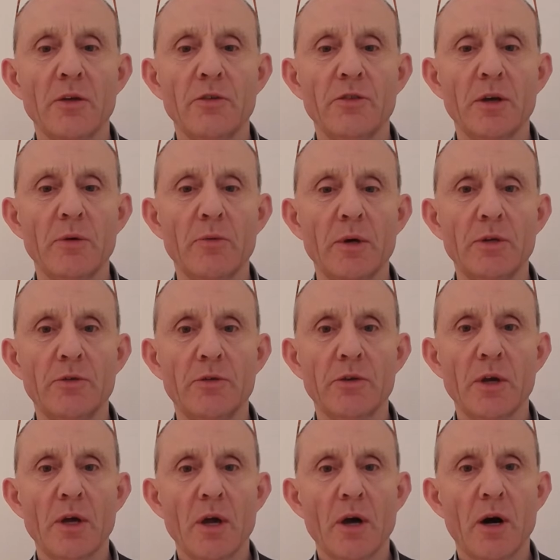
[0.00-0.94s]
seaweeds
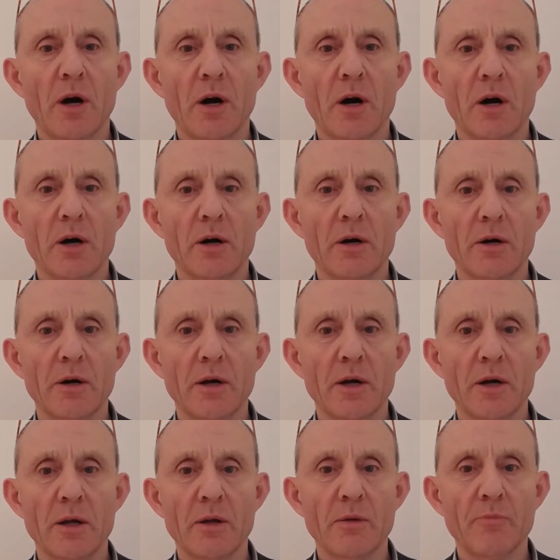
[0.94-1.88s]
are
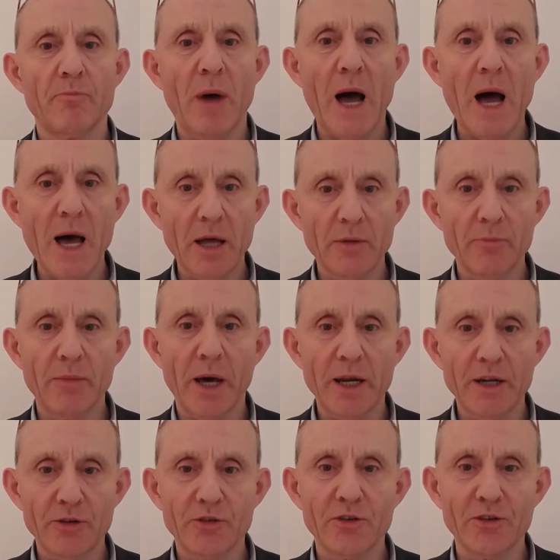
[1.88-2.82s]
banished,